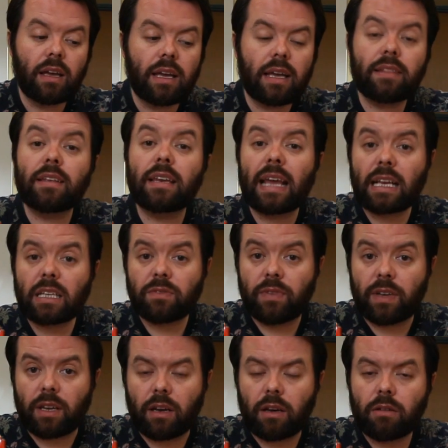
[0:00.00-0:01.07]
In the next
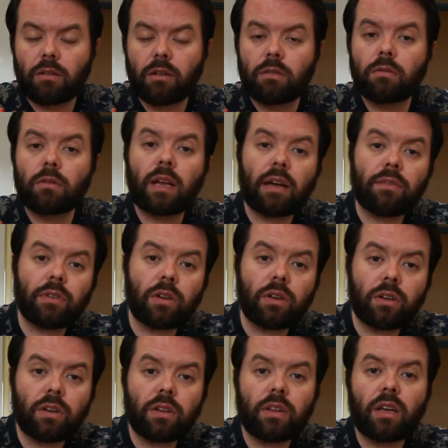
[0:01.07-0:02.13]
video, we'll have a
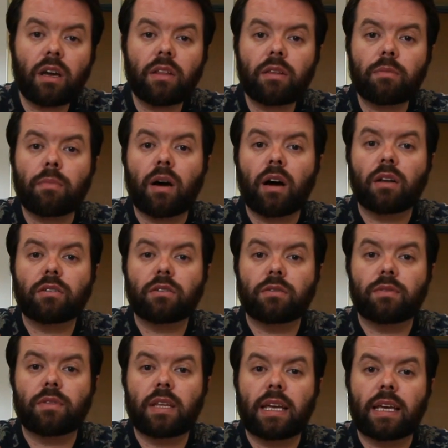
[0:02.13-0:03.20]
look at the other part
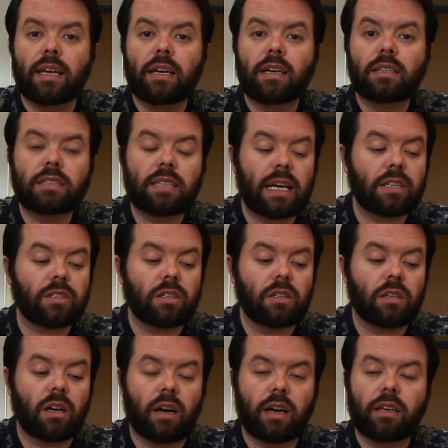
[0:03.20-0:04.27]
of the
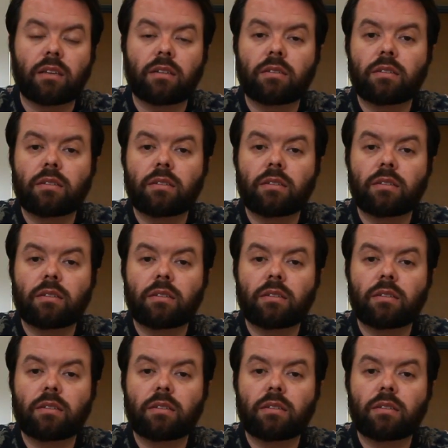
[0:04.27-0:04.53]
section 9